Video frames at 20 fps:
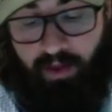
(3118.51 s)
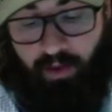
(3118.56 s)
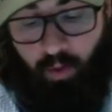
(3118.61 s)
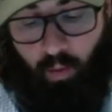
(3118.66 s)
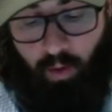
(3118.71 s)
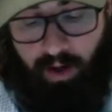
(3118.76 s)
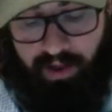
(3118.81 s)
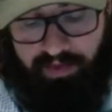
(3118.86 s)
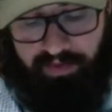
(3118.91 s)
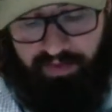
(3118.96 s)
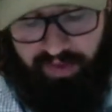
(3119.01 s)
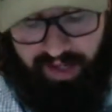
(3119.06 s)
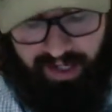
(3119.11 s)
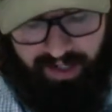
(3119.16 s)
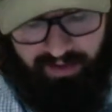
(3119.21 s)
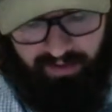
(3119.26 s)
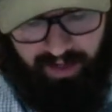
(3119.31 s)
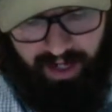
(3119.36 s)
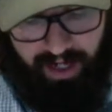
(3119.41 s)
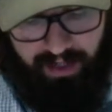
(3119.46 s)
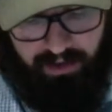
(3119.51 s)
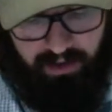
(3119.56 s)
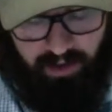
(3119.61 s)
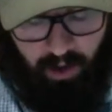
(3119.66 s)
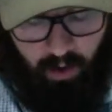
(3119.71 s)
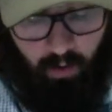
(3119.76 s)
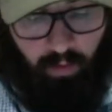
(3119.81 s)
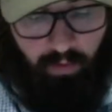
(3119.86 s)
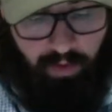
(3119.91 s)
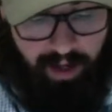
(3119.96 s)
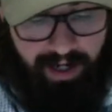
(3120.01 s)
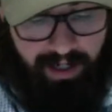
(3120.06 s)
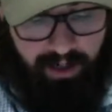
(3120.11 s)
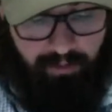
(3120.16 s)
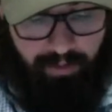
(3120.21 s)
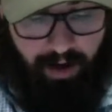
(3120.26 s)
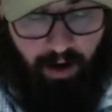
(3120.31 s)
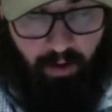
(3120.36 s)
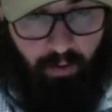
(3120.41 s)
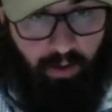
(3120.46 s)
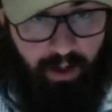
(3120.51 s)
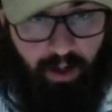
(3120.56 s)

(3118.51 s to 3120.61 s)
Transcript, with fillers: The one thing that I don't like about